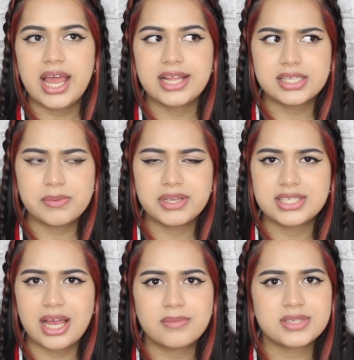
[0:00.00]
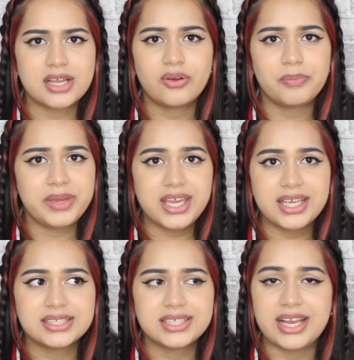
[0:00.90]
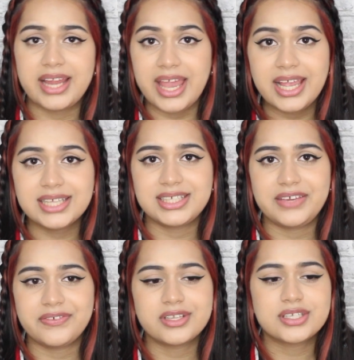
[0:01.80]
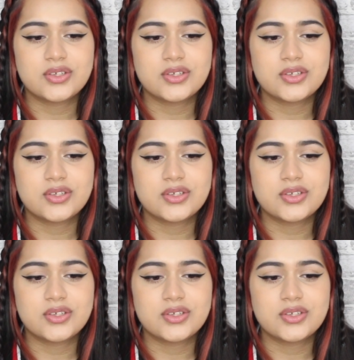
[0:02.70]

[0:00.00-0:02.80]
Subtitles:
and some exams I got B's and A's even.